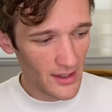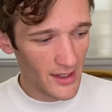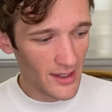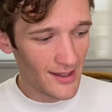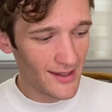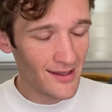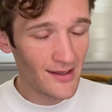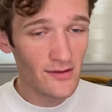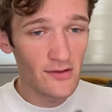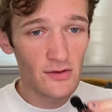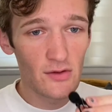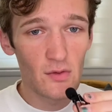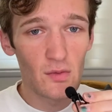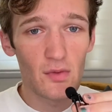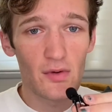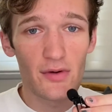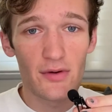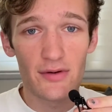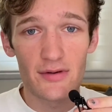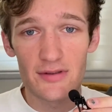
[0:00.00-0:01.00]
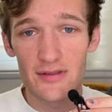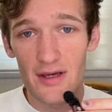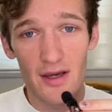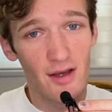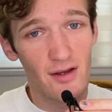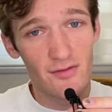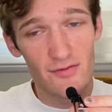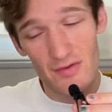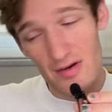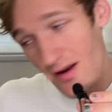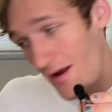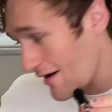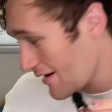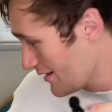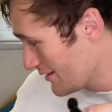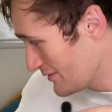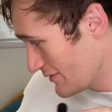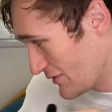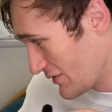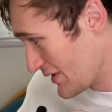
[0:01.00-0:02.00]
In the world of
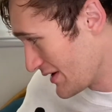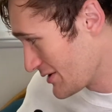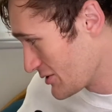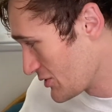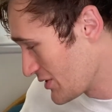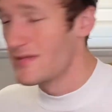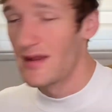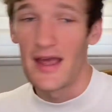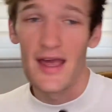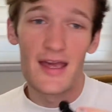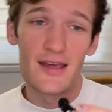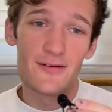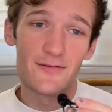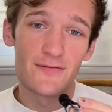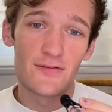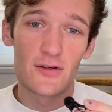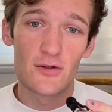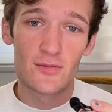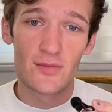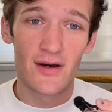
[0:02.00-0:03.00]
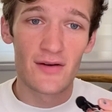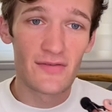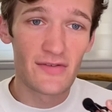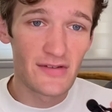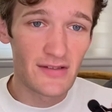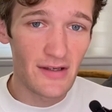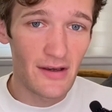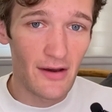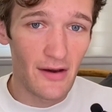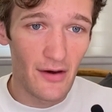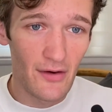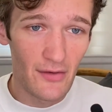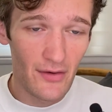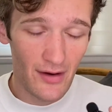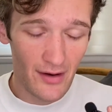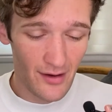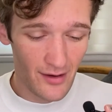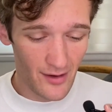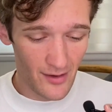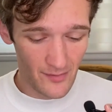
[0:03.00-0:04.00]
nonfiction, a few months
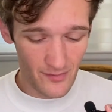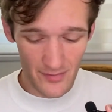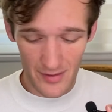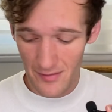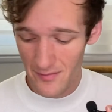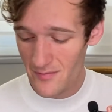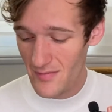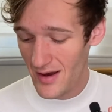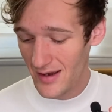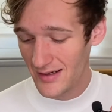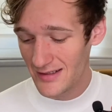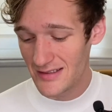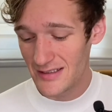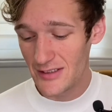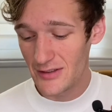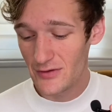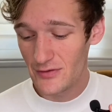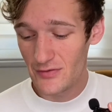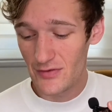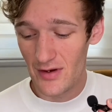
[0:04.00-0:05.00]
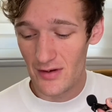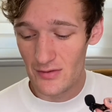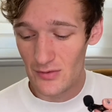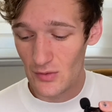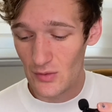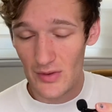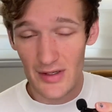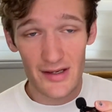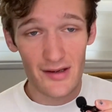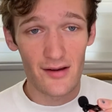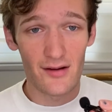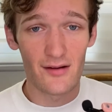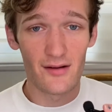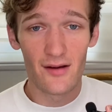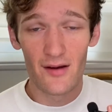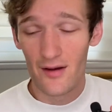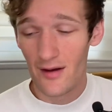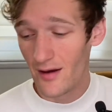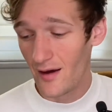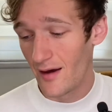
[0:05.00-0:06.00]
ago, my dear friend Will,
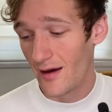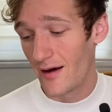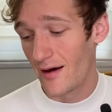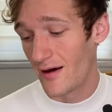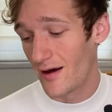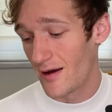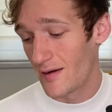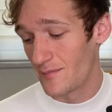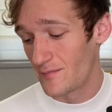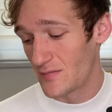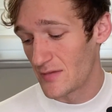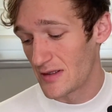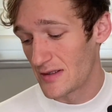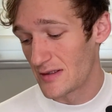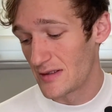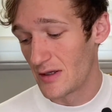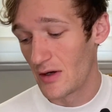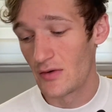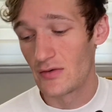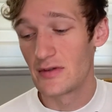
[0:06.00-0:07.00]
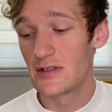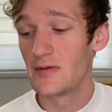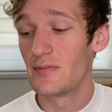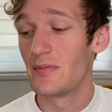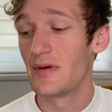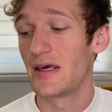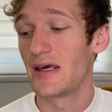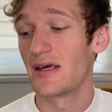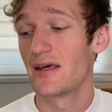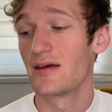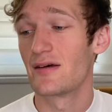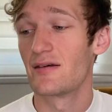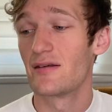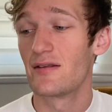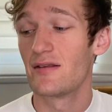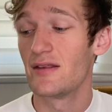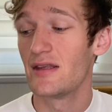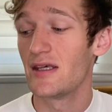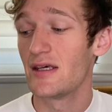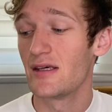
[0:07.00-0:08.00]
loaned me
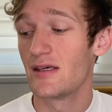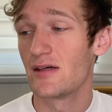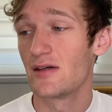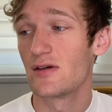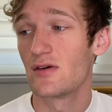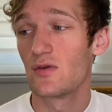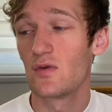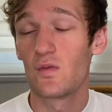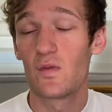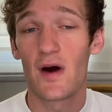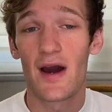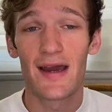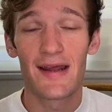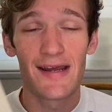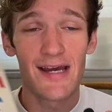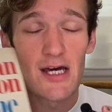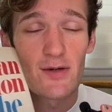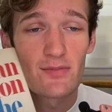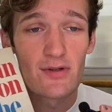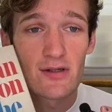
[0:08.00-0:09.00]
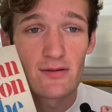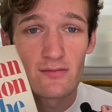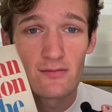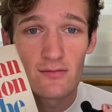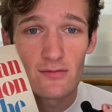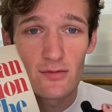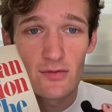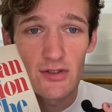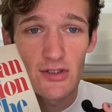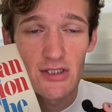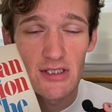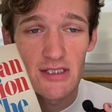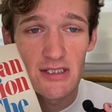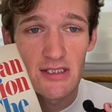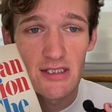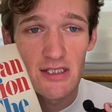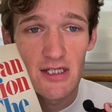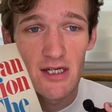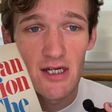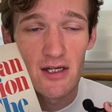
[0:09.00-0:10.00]
the White Album, which
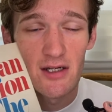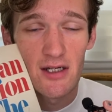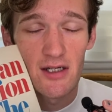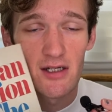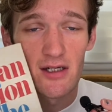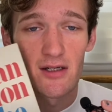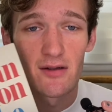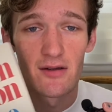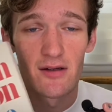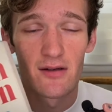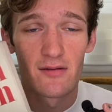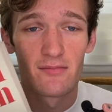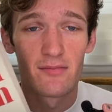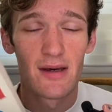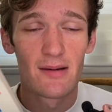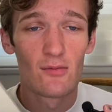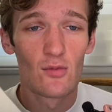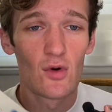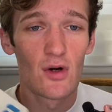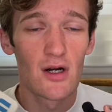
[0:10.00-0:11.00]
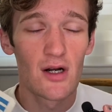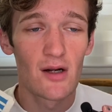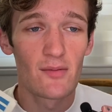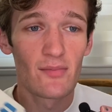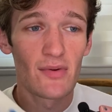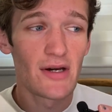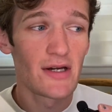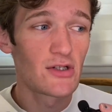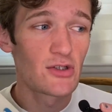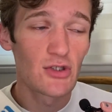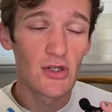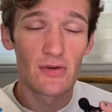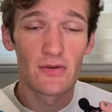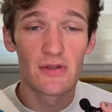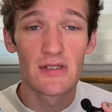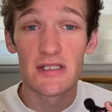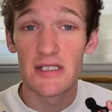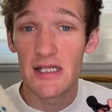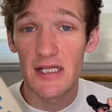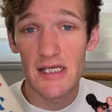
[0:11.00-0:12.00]
is a memoir by
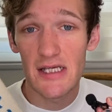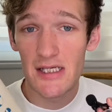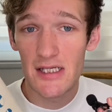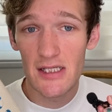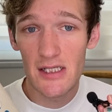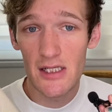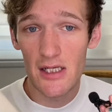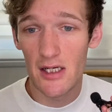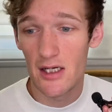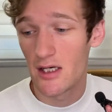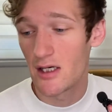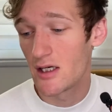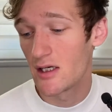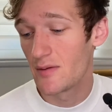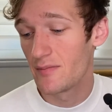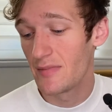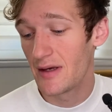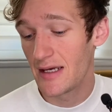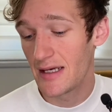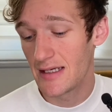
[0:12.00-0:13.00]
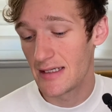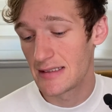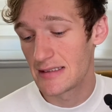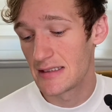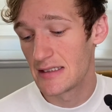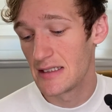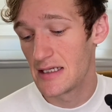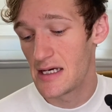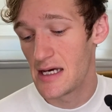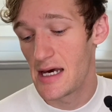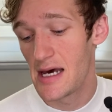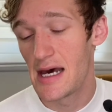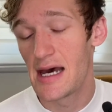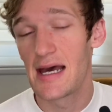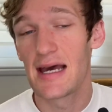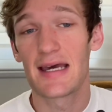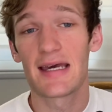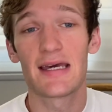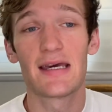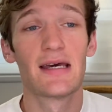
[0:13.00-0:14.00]
Joan Didion, and
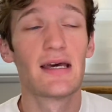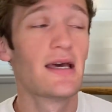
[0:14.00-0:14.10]
I